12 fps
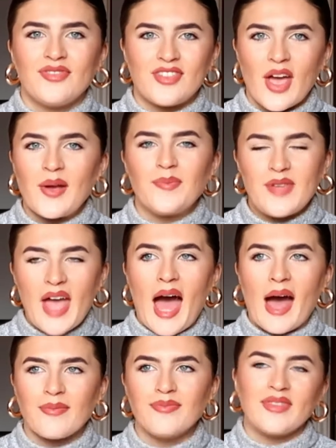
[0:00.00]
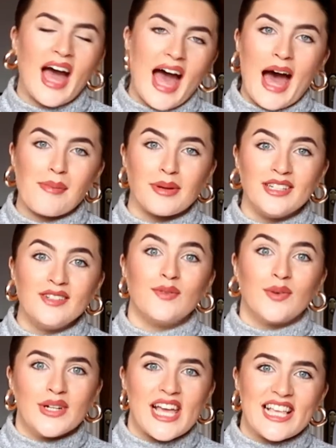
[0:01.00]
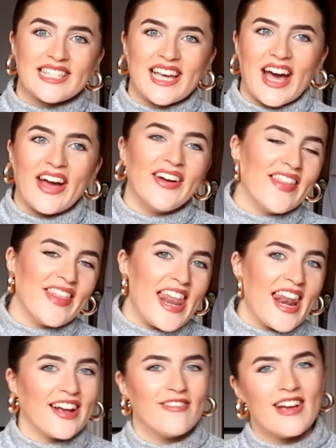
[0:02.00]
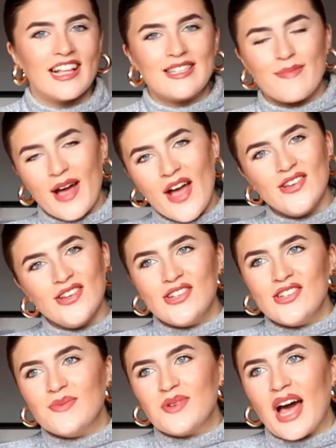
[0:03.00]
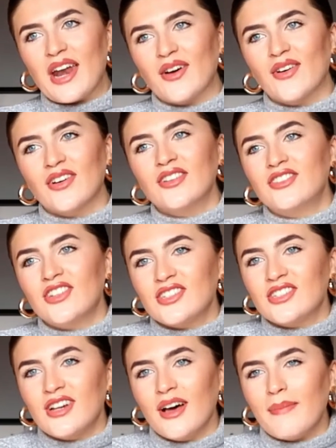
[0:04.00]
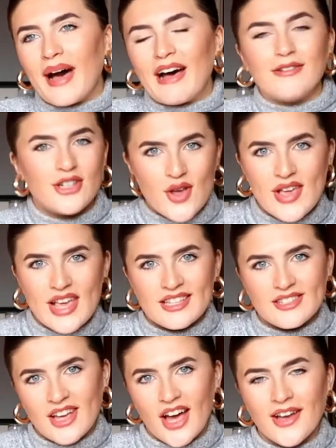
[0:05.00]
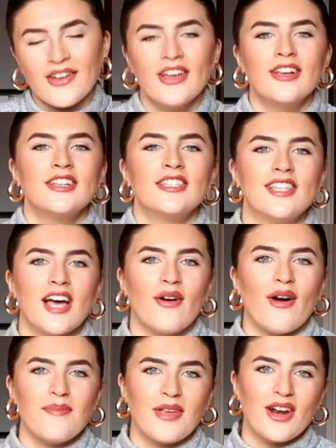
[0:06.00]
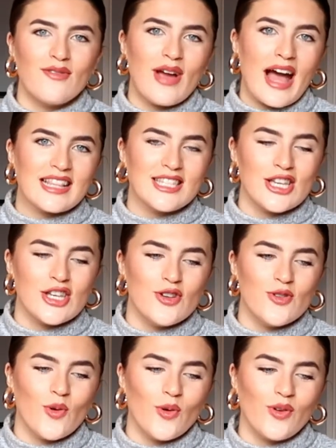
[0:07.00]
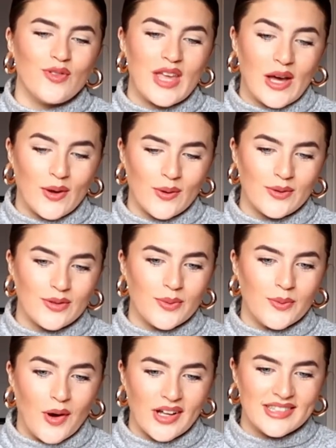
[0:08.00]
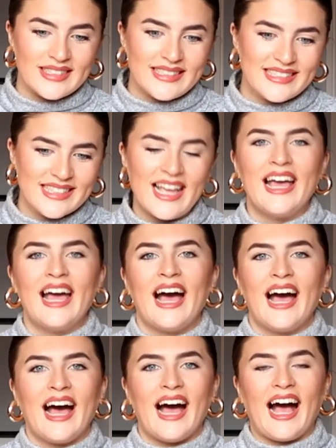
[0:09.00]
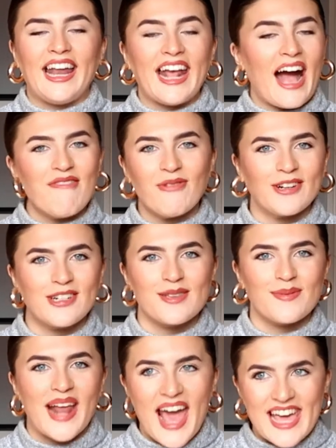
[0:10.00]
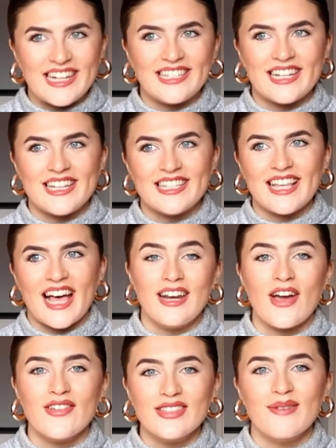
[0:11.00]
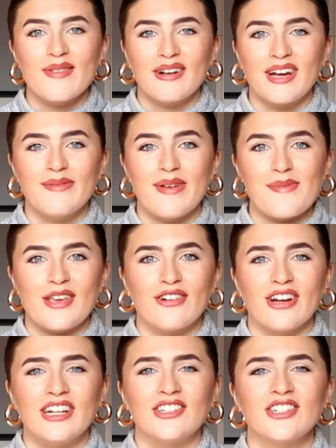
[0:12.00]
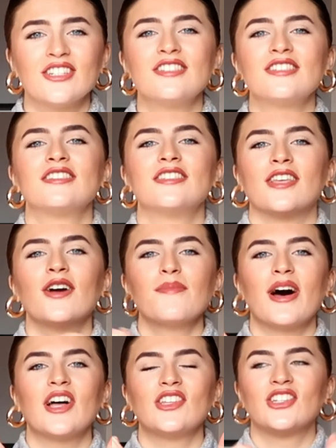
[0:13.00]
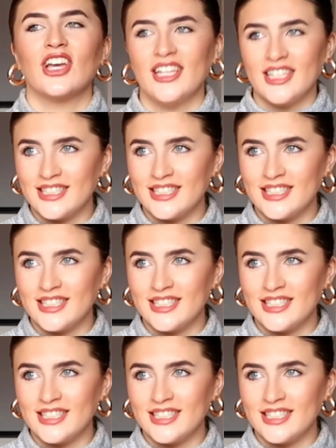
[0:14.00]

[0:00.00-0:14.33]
So yeah, that happened 4 years ago. And then I created my own YouTube channel just about 2 years ago. So I'm going to react to all of the old ones. And I haven't watched them in ages. I know some of them are going to make me cringe so much.